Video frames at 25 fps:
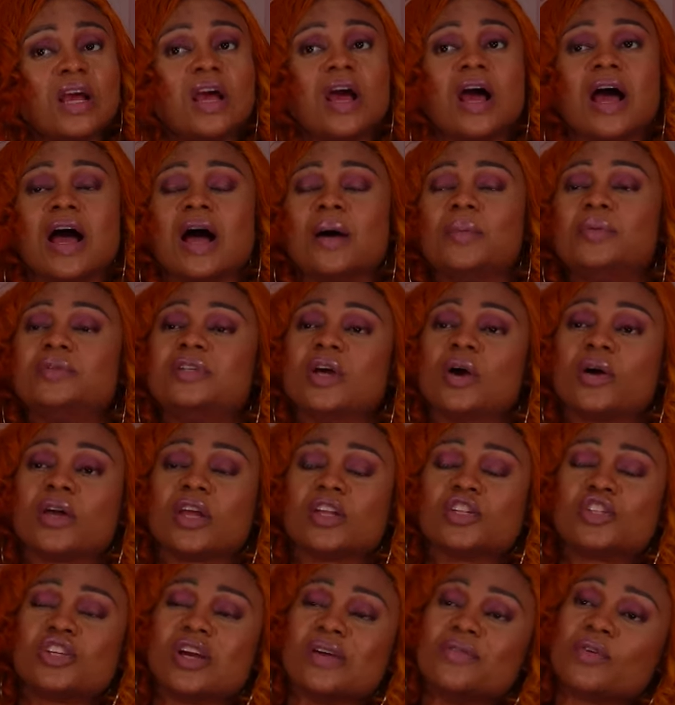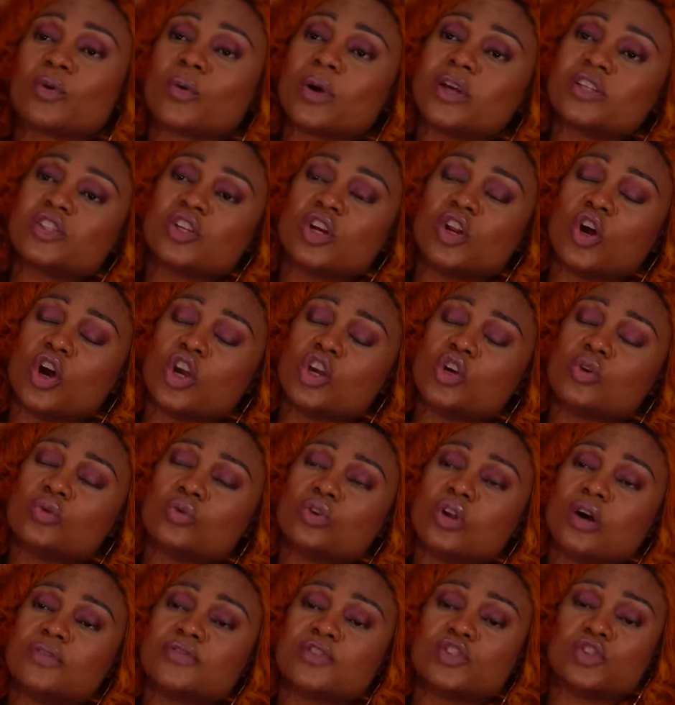Abuja, okay. Do you have a question or you would
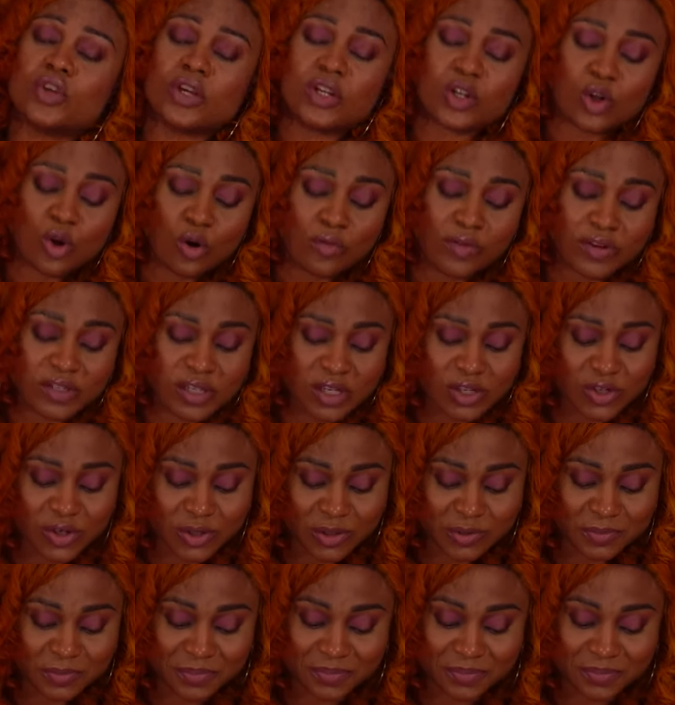love to join the conversation?